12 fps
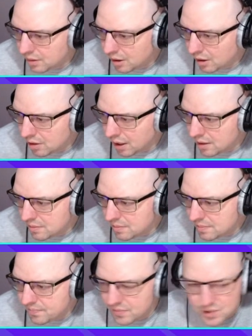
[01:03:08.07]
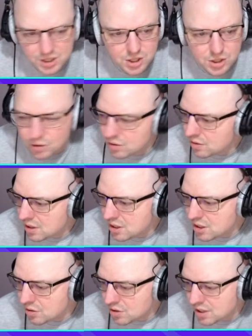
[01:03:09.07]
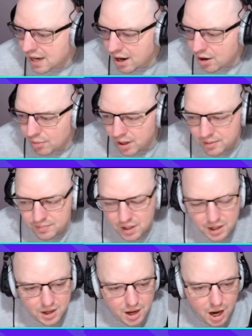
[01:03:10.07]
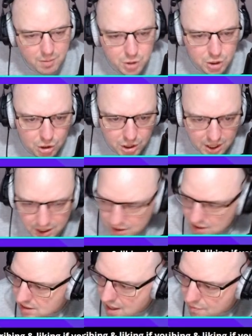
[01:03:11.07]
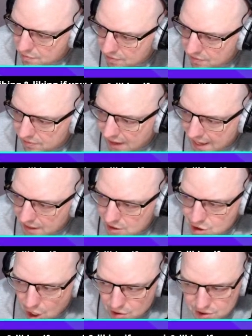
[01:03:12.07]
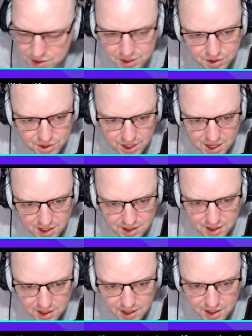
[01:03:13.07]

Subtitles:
Okay. So this is on Scout, right? I'm just looking at this left flank chances conceded.